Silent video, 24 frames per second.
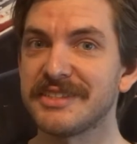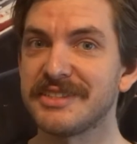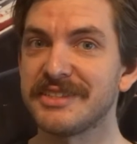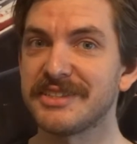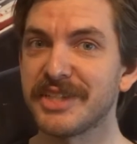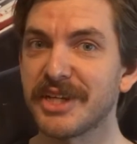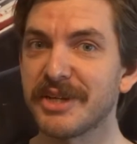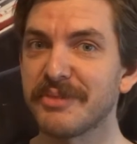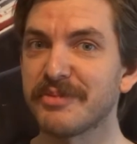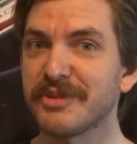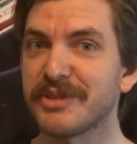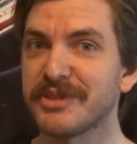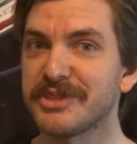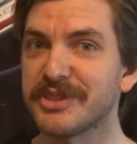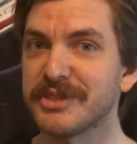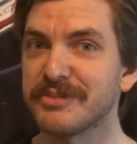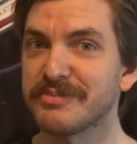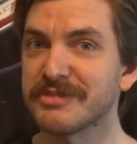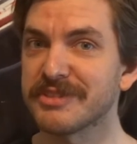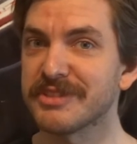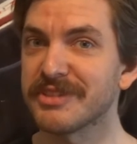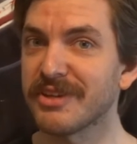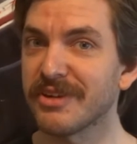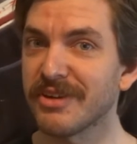
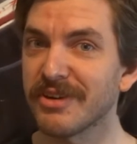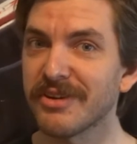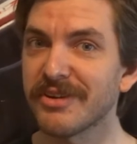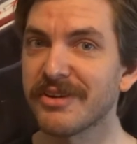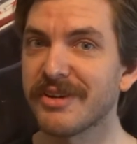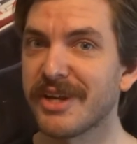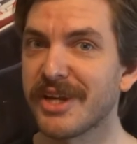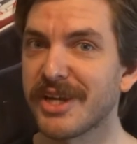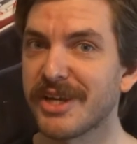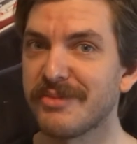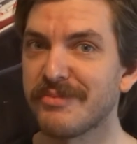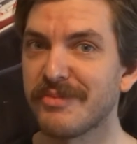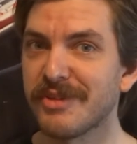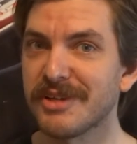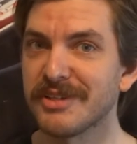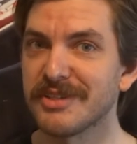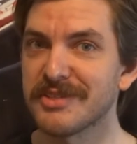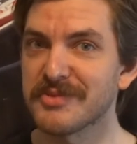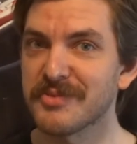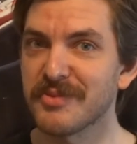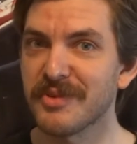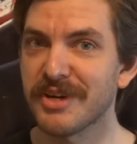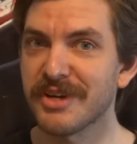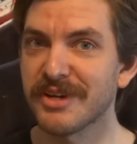championships to her name
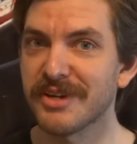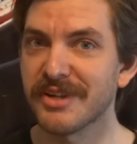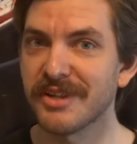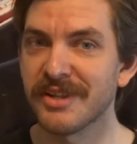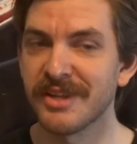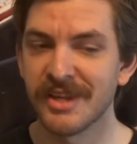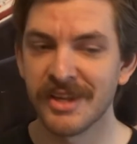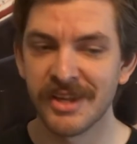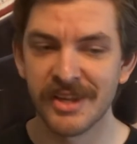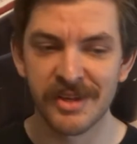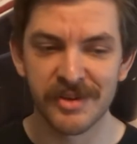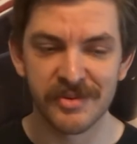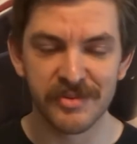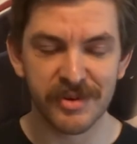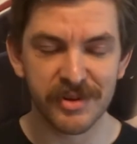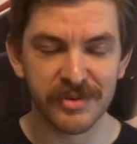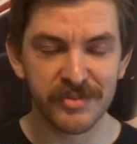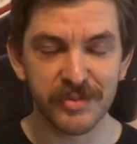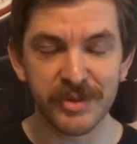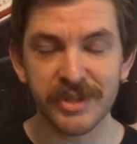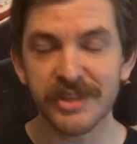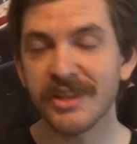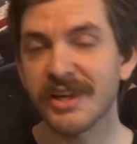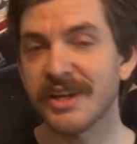as well. Well,
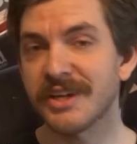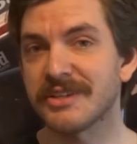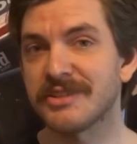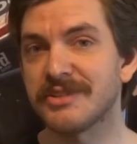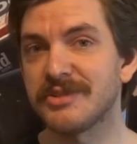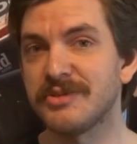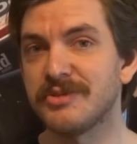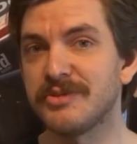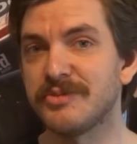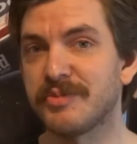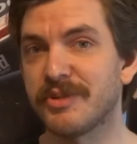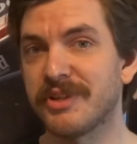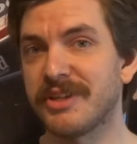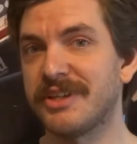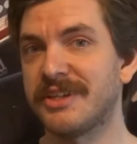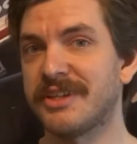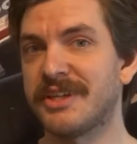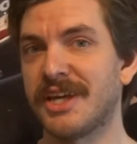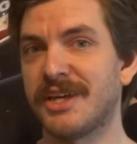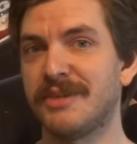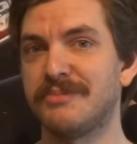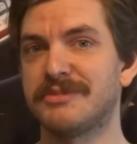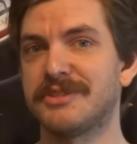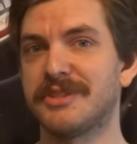we like to play a
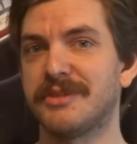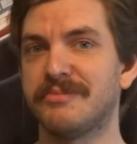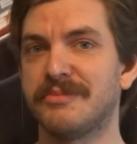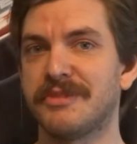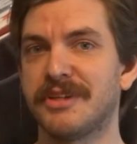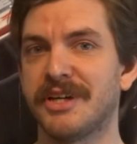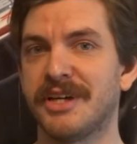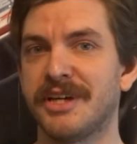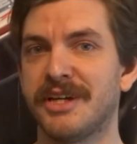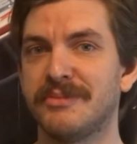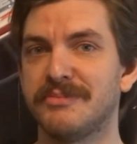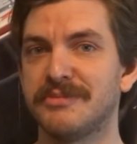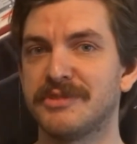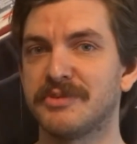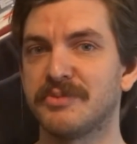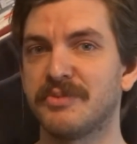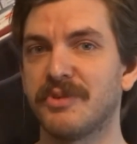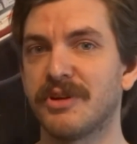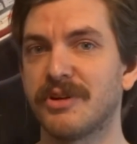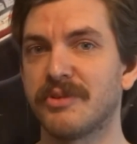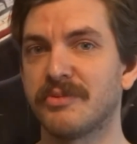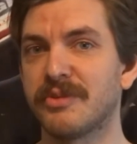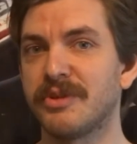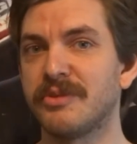game sometimes
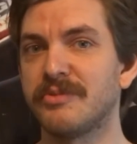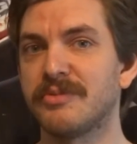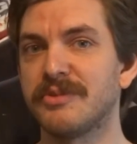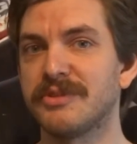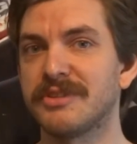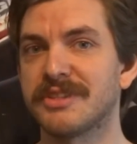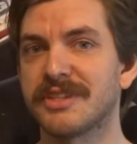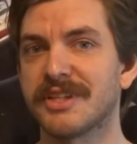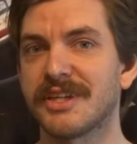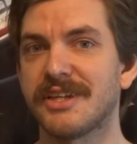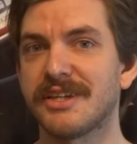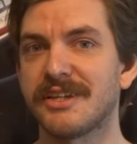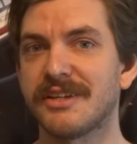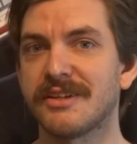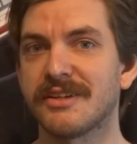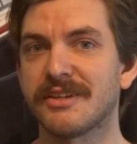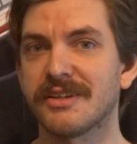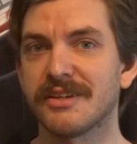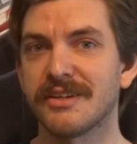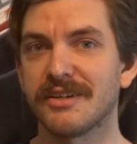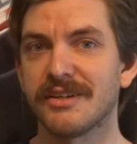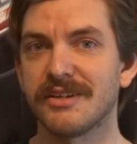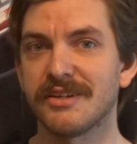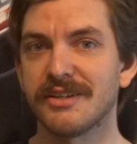where we will take
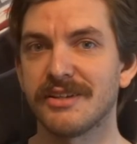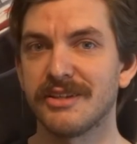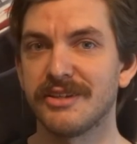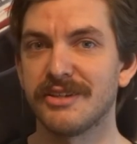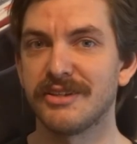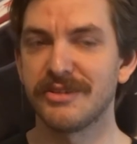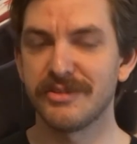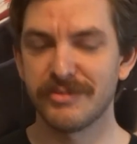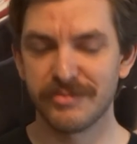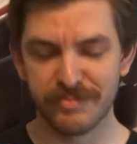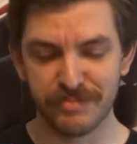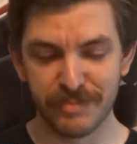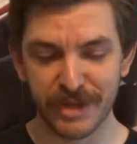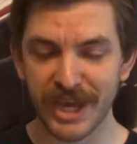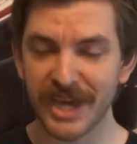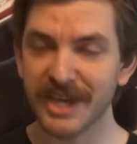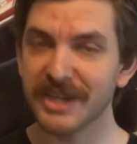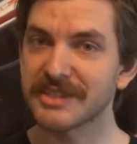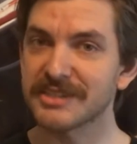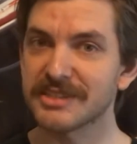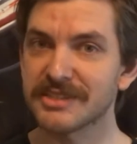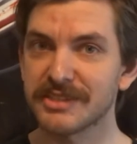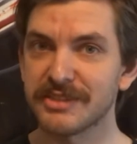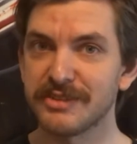the
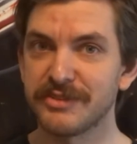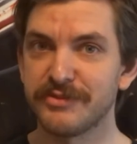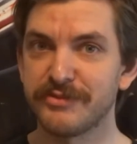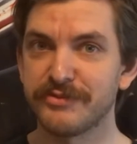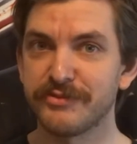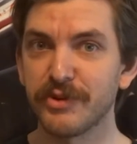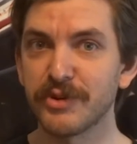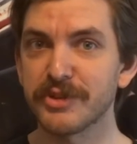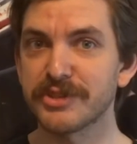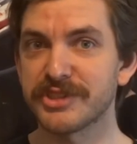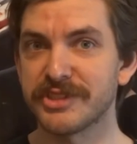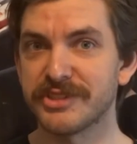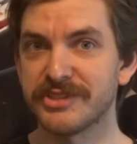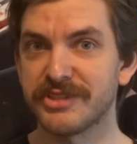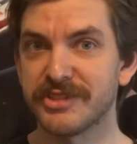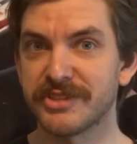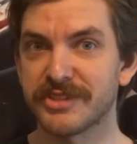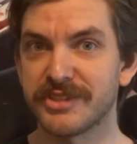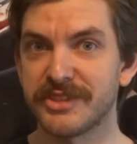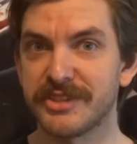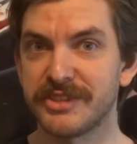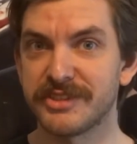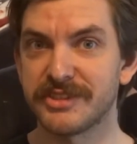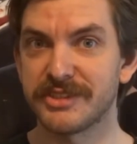backs of fortune
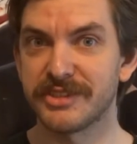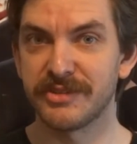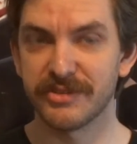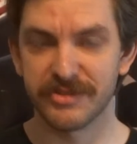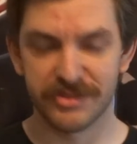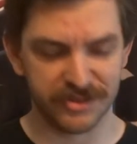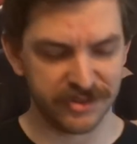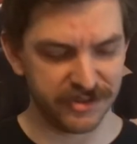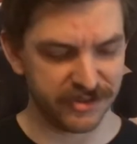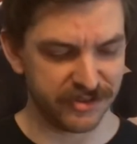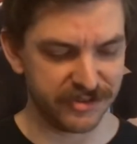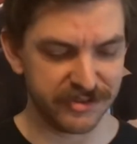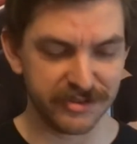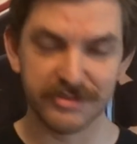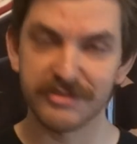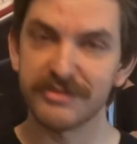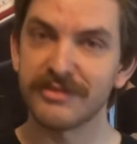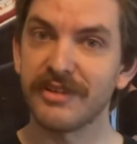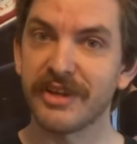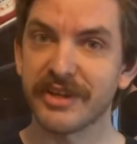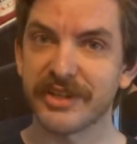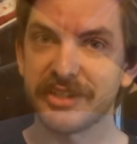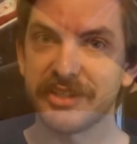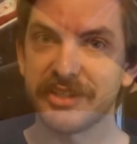cookies, you know, the little lucky